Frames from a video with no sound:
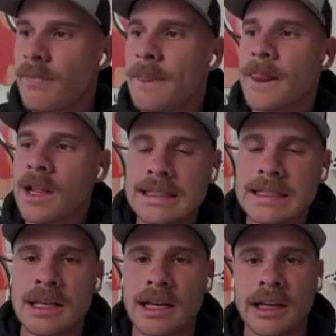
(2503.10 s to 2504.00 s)

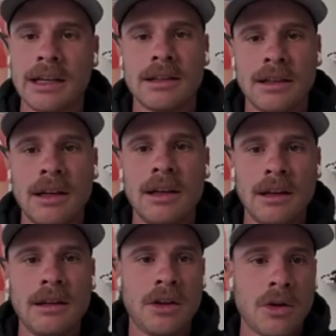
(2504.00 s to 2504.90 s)
let's like,
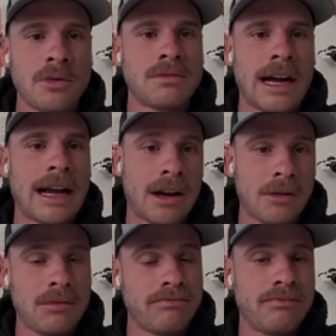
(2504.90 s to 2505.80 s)
I got
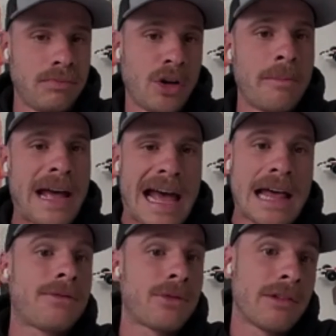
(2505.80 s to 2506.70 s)
a good
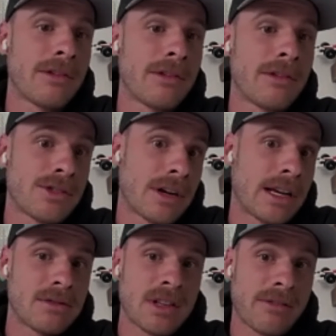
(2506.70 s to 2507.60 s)
path for the French,
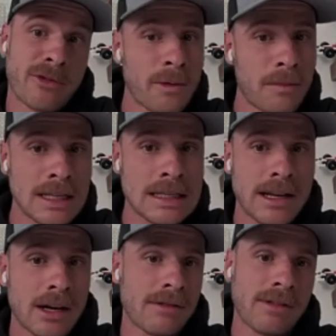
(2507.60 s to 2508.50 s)
right? There was like 4 months
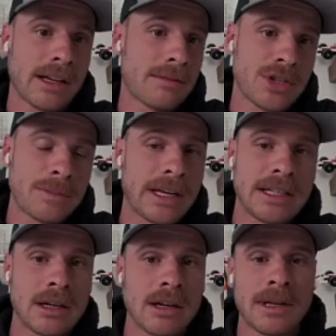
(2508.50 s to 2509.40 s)
there of like just
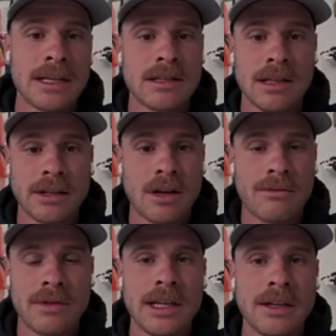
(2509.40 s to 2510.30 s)
playing tournaments, like
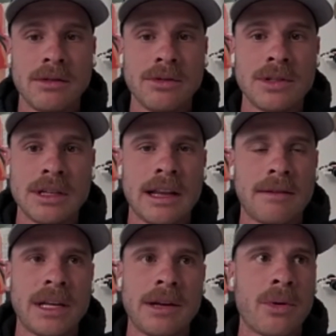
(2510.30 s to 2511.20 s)
not really losing
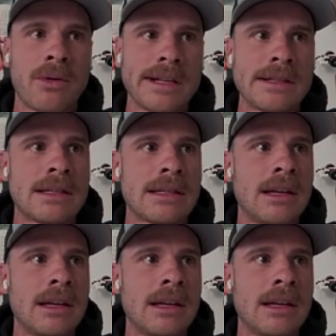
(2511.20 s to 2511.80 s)
that many points.